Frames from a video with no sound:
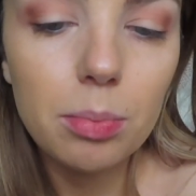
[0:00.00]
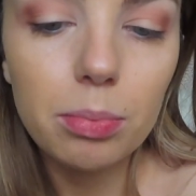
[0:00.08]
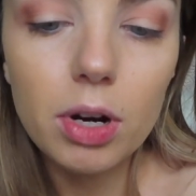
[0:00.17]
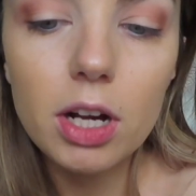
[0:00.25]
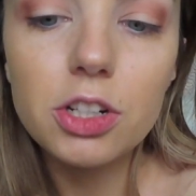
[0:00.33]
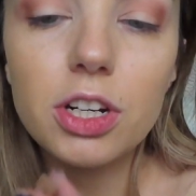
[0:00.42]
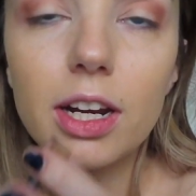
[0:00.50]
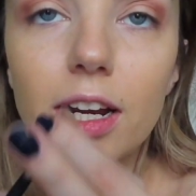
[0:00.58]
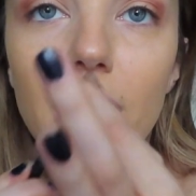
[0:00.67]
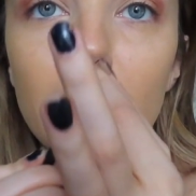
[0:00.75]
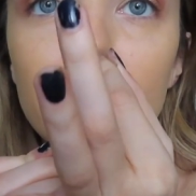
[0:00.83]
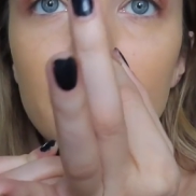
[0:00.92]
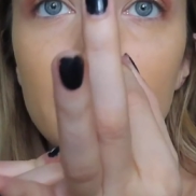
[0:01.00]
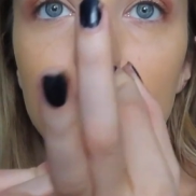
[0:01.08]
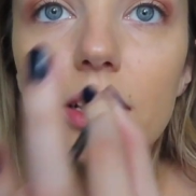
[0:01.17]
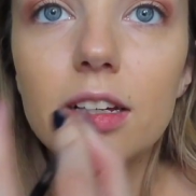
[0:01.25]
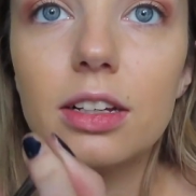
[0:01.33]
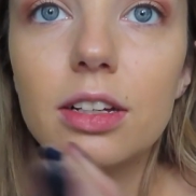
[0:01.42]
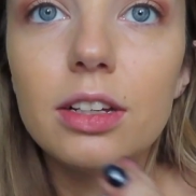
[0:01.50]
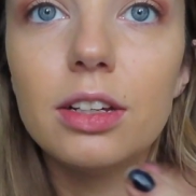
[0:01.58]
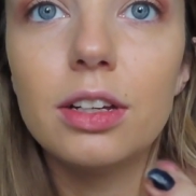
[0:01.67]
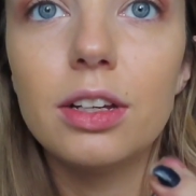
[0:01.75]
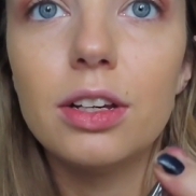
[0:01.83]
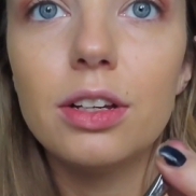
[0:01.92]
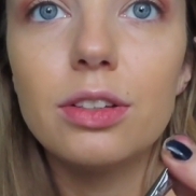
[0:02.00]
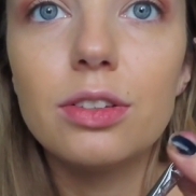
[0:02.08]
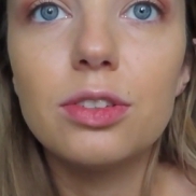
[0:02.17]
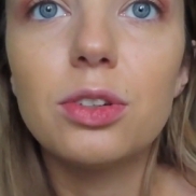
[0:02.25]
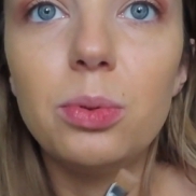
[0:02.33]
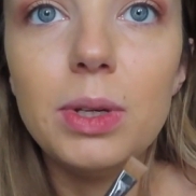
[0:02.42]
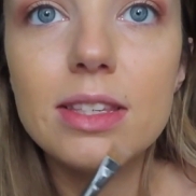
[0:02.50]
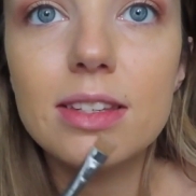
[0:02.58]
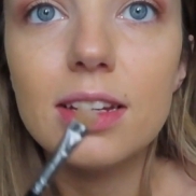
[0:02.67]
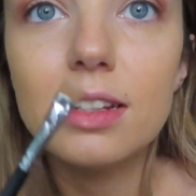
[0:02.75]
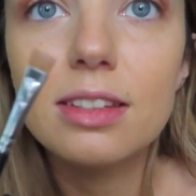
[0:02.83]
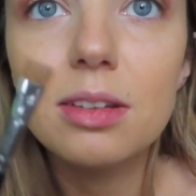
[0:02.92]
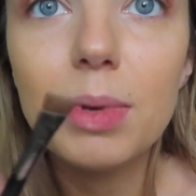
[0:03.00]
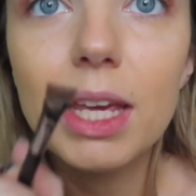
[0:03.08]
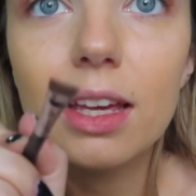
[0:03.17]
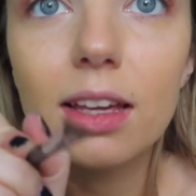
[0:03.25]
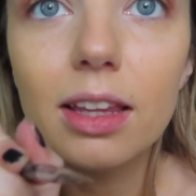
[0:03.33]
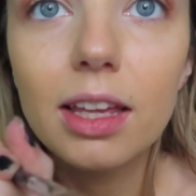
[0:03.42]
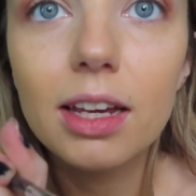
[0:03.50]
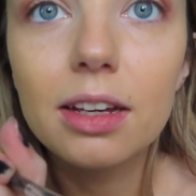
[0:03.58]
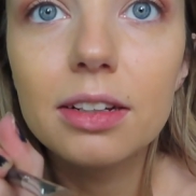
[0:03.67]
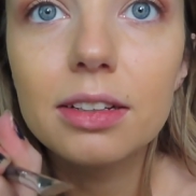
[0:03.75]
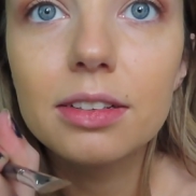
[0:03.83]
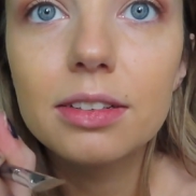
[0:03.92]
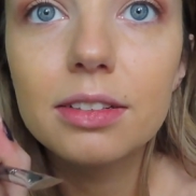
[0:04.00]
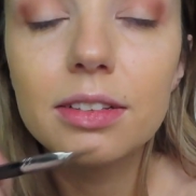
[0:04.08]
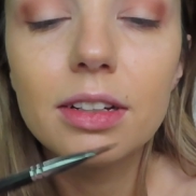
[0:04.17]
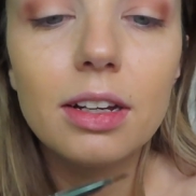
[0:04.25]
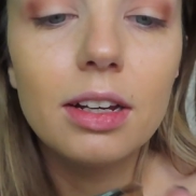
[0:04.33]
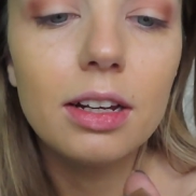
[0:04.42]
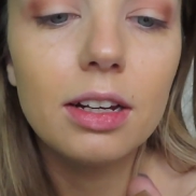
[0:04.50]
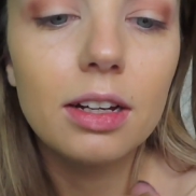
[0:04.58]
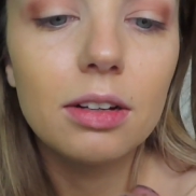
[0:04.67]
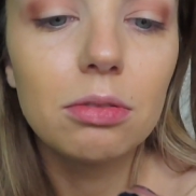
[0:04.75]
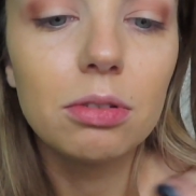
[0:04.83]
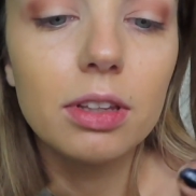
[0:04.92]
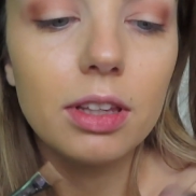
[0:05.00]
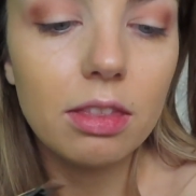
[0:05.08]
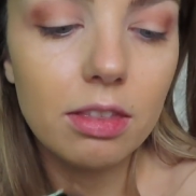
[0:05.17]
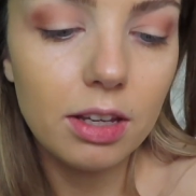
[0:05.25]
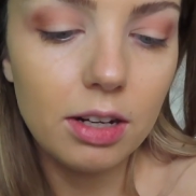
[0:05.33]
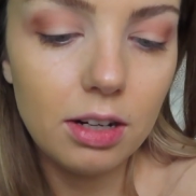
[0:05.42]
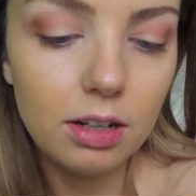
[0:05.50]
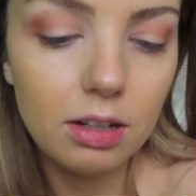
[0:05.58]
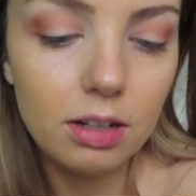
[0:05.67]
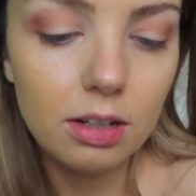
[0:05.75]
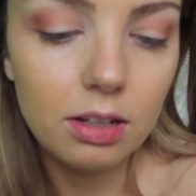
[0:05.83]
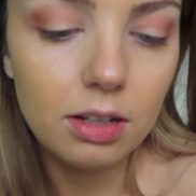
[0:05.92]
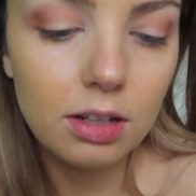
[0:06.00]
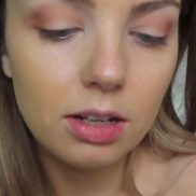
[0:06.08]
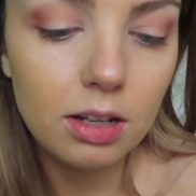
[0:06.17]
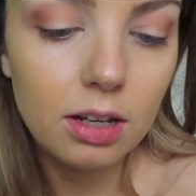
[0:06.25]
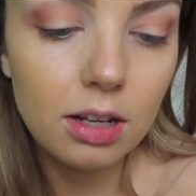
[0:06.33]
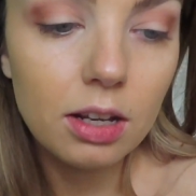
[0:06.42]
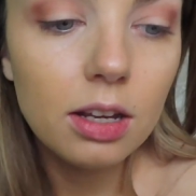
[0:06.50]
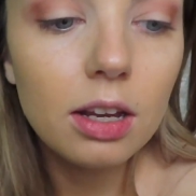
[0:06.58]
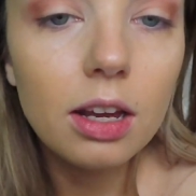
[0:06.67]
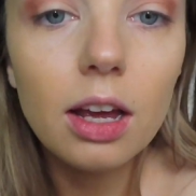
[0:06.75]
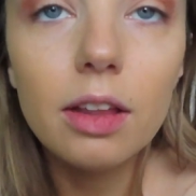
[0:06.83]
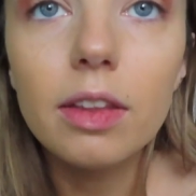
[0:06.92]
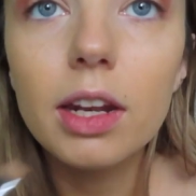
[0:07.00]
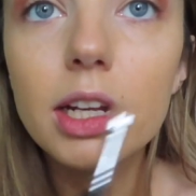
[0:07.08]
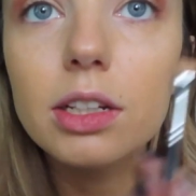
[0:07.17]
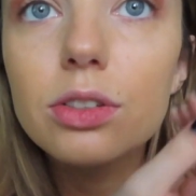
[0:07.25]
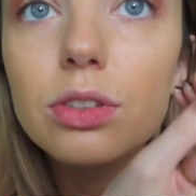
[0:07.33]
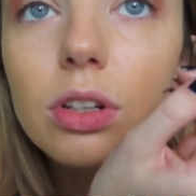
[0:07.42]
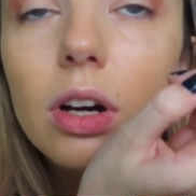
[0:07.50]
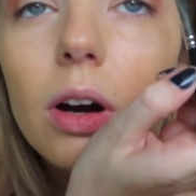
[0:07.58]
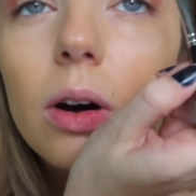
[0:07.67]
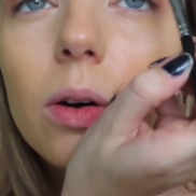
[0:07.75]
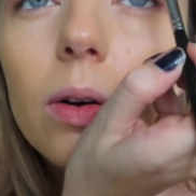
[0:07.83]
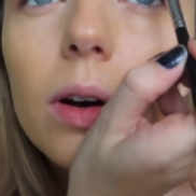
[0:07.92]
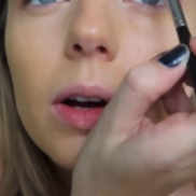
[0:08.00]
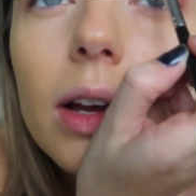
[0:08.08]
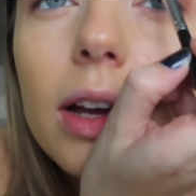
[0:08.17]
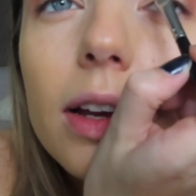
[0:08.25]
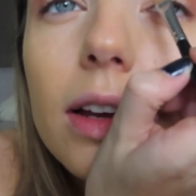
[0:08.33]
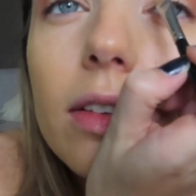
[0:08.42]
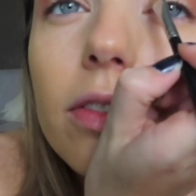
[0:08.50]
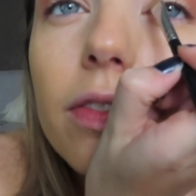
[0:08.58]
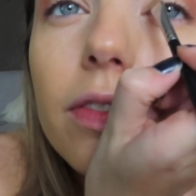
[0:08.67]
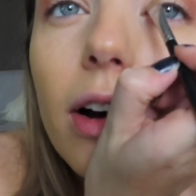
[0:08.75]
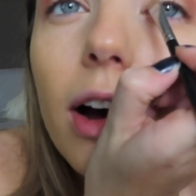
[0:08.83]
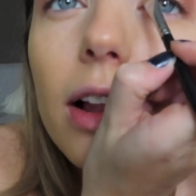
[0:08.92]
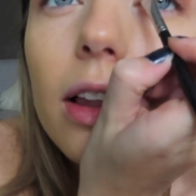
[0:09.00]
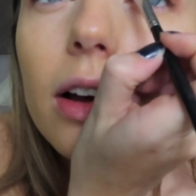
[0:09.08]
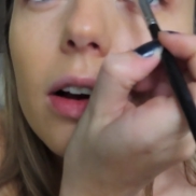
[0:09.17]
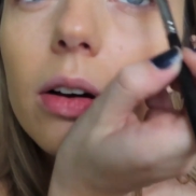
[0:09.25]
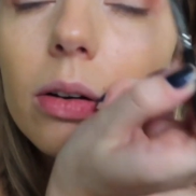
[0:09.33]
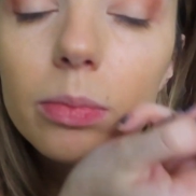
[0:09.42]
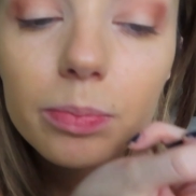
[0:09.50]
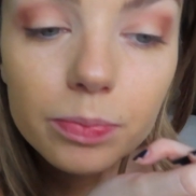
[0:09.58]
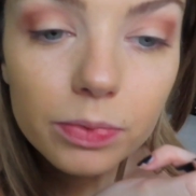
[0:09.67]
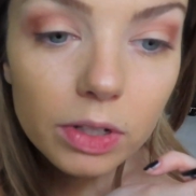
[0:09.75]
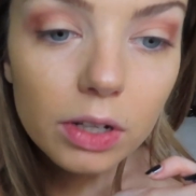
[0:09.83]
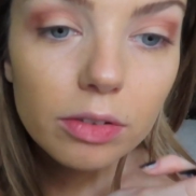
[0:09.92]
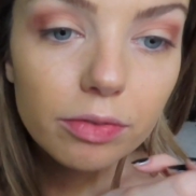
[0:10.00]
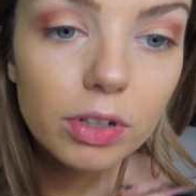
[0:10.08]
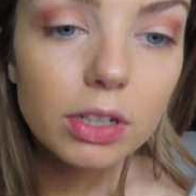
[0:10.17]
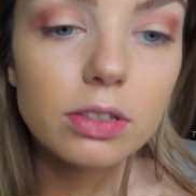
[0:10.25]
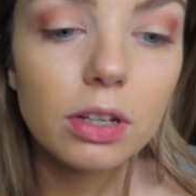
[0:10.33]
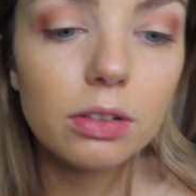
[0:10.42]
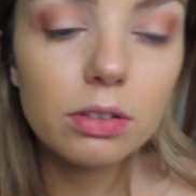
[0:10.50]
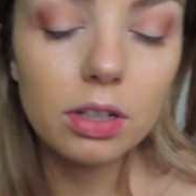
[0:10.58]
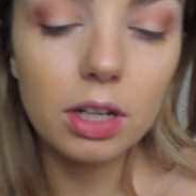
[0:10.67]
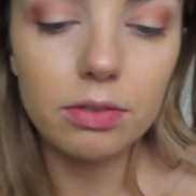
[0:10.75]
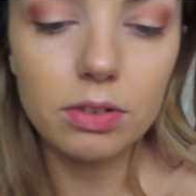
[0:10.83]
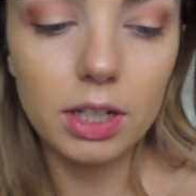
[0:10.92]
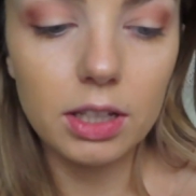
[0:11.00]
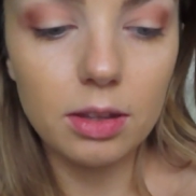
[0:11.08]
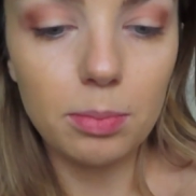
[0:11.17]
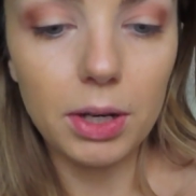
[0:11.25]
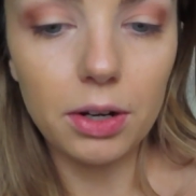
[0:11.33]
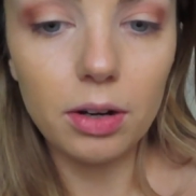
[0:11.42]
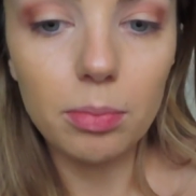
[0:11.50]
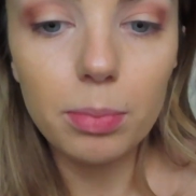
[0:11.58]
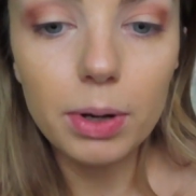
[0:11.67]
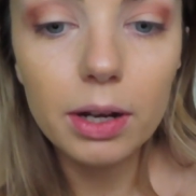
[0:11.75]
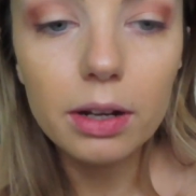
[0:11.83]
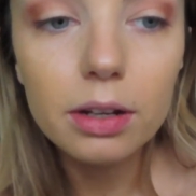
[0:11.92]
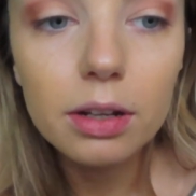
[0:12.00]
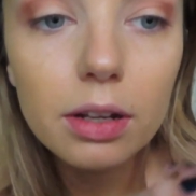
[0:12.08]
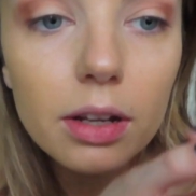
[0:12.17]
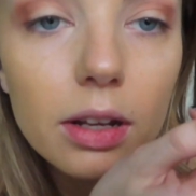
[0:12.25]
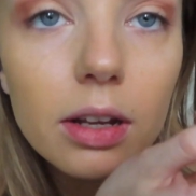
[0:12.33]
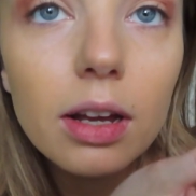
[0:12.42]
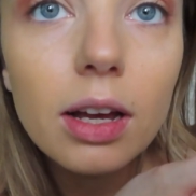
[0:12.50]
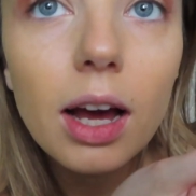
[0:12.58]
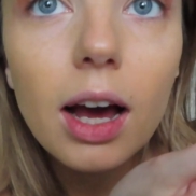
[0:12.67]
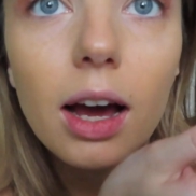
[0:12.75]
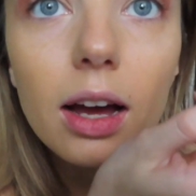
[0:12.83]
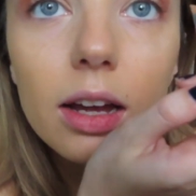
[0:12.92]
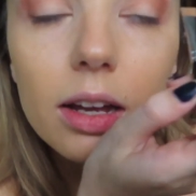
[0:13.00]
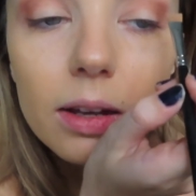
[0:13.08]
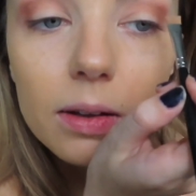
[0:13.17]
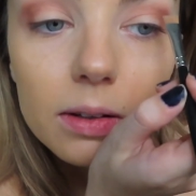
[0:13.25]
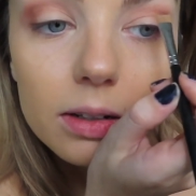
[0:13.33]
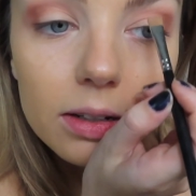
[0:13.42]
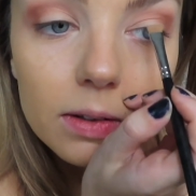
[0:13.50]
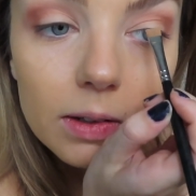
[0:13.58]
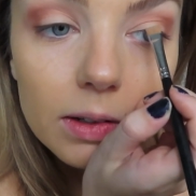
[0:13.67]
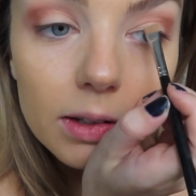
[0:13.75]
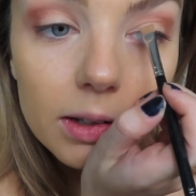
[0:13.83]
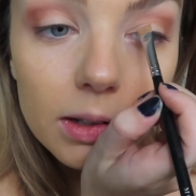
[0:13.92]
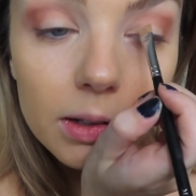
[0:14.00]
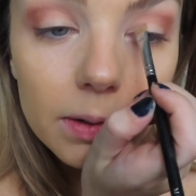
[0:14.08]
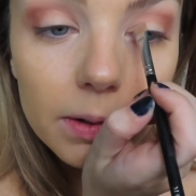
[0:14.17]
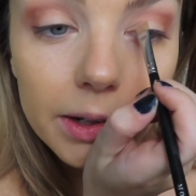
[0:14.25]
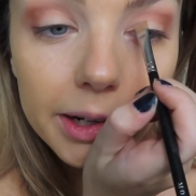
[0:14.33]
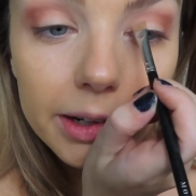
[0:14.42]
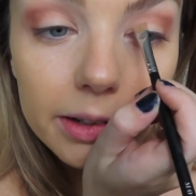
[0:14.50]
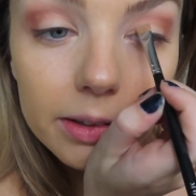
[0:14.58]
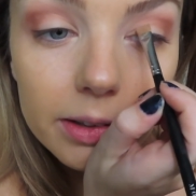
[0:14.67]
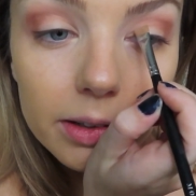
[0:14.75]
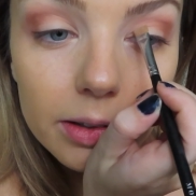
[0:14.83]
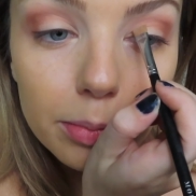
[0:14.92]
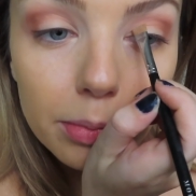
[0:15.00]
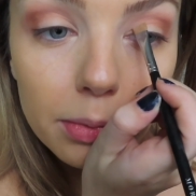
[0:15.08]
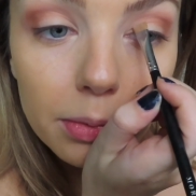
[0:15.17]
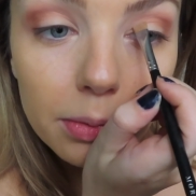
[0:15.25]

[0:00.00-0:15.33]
brush, and I kind of like squeeze it to make it like really thin. And then I just go and follow. First I have to get the mirror, but I dot some